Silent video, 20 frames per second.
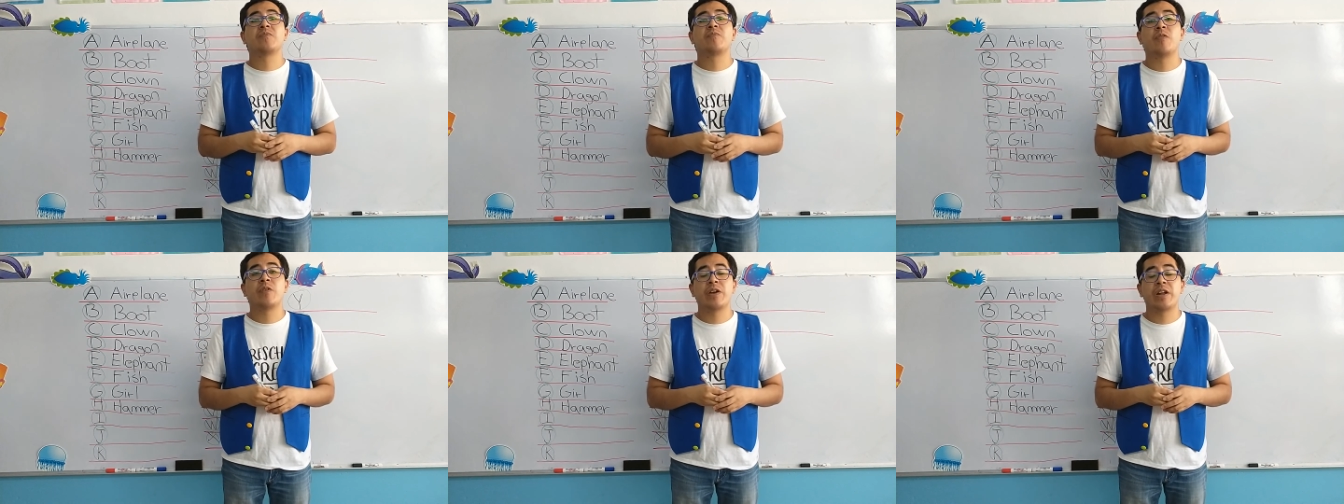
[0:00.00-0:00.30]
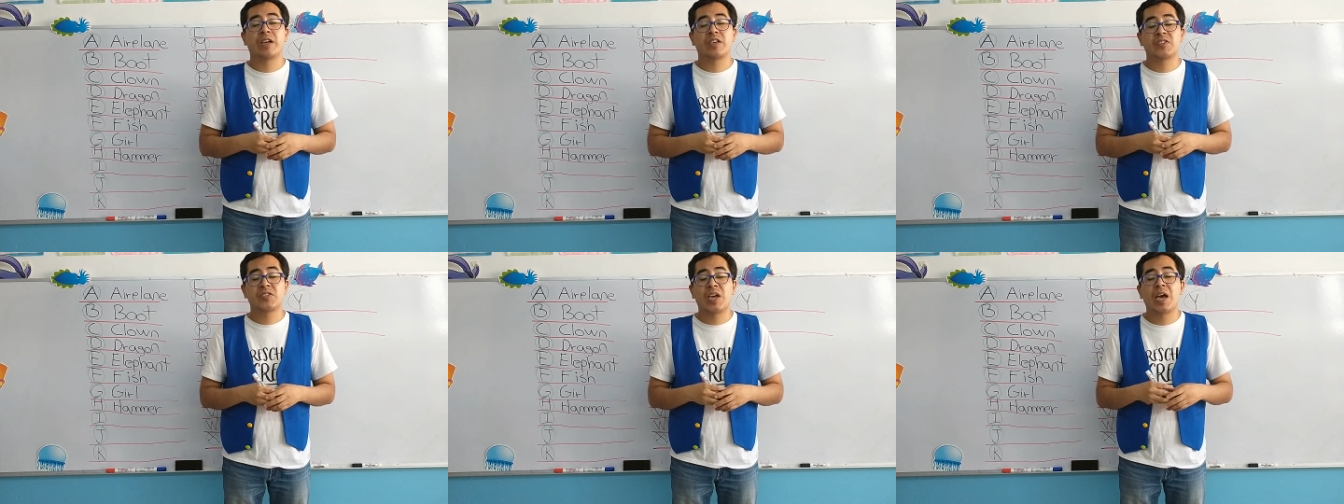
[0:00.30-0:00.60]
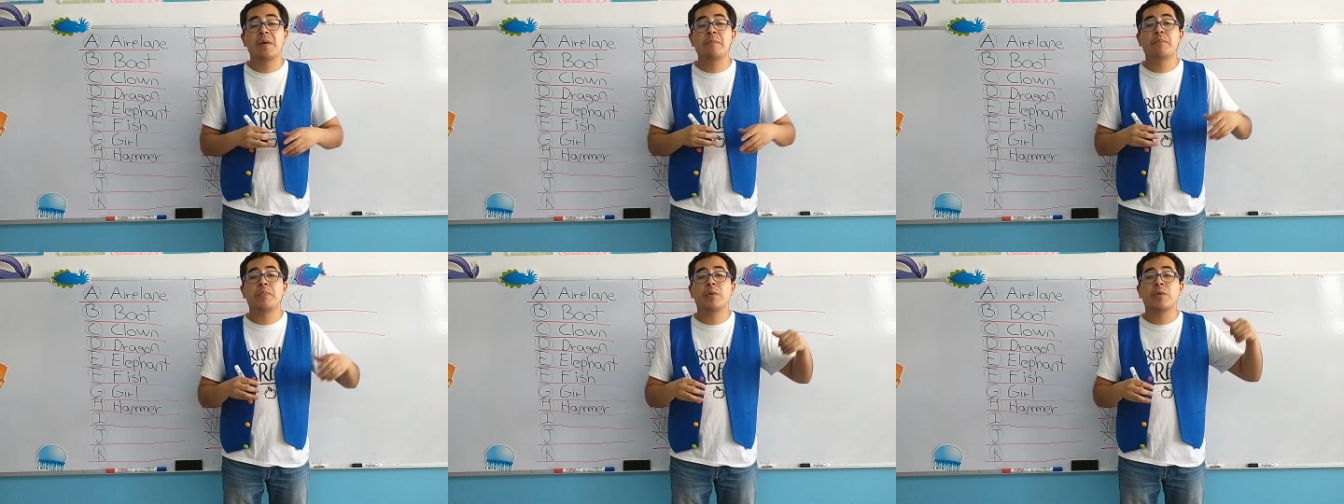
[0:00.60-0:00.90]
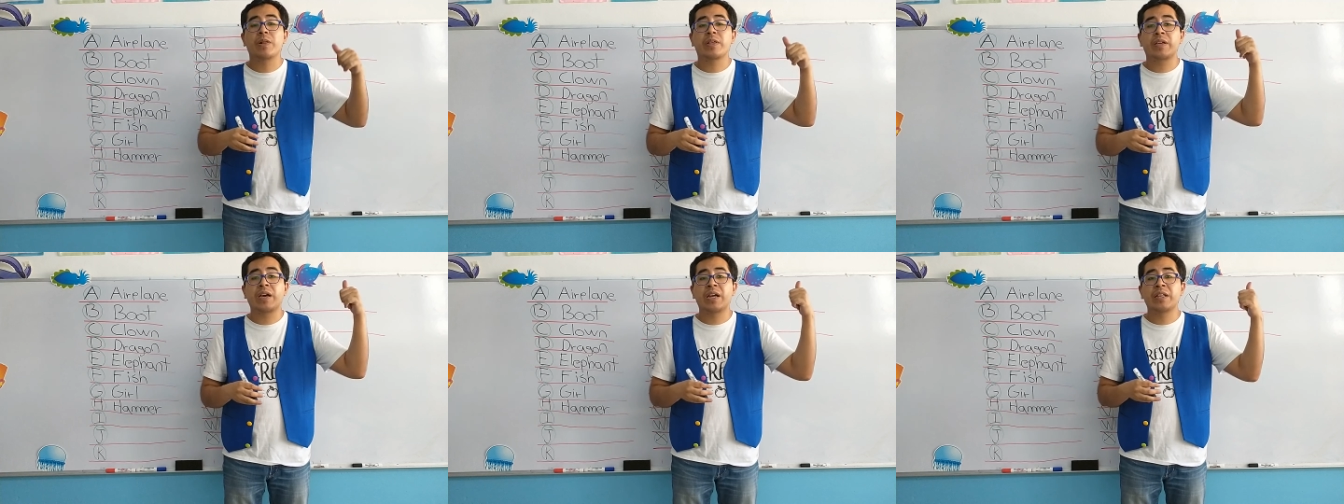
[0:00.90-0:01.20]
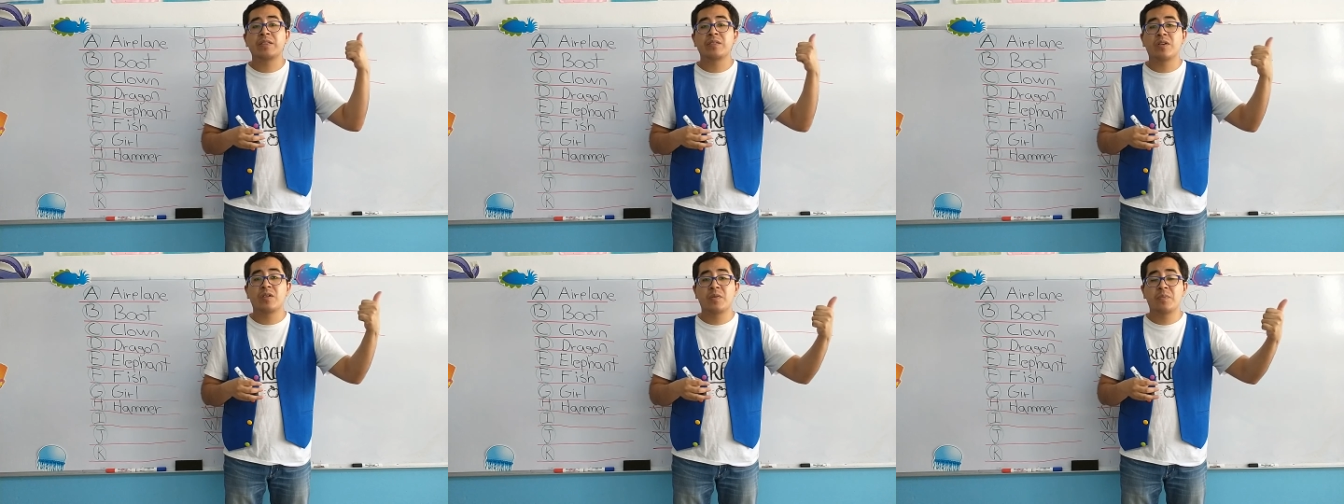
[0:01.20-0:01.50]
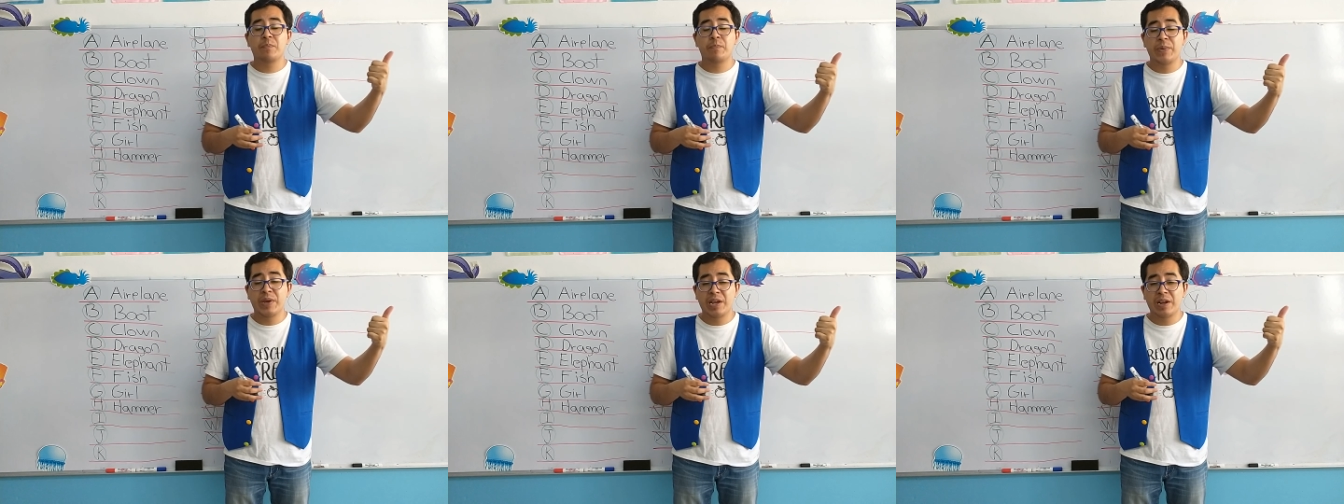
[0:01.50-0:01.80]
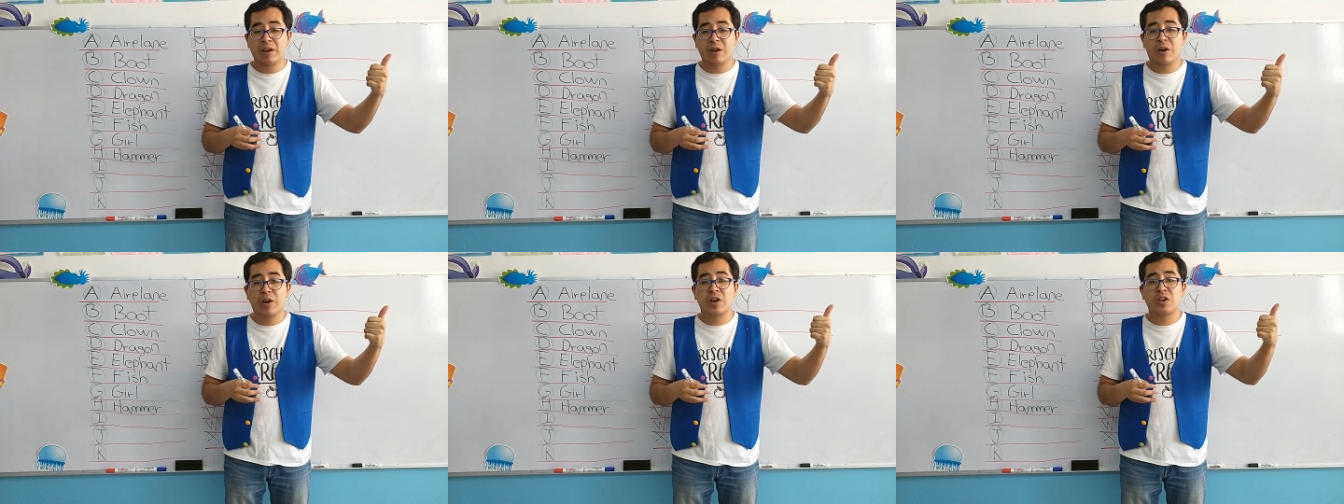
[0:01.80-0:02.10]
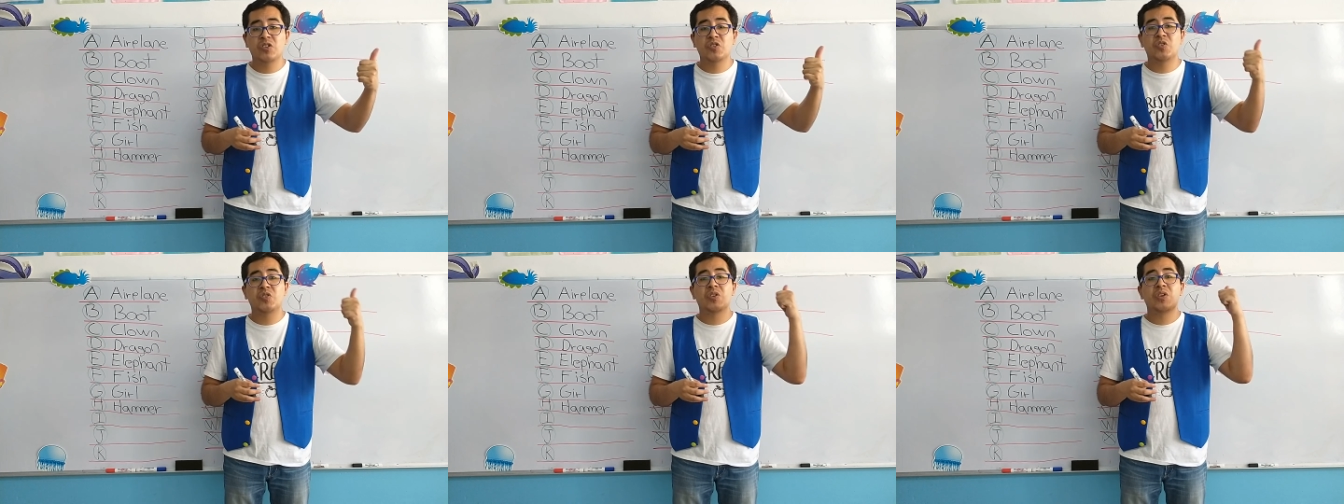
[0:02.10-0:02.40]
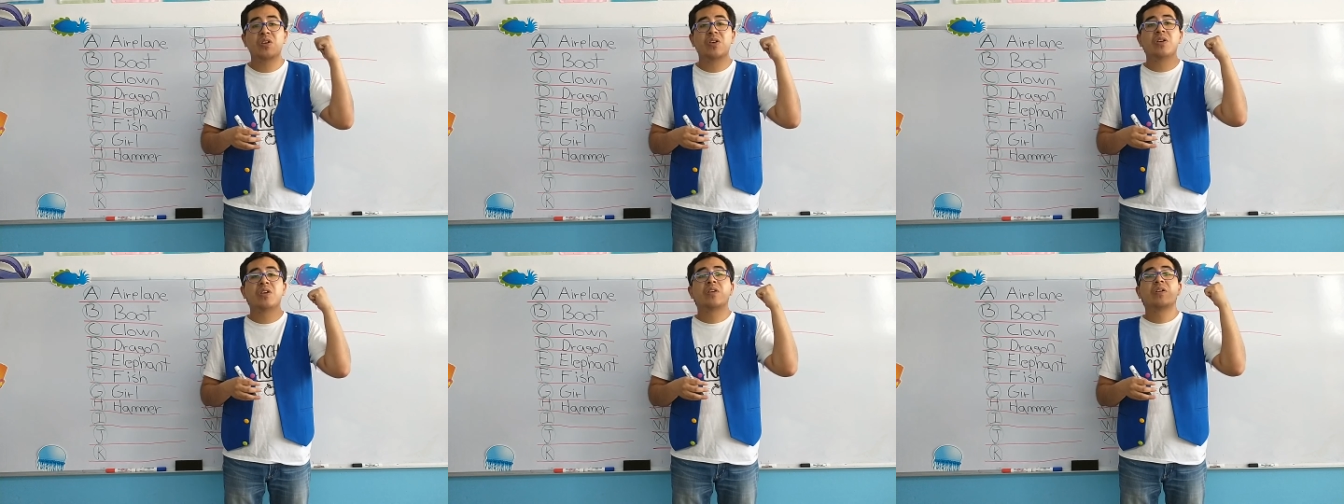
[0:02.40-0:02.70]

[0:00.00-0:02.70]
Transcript: For example, caterpillars.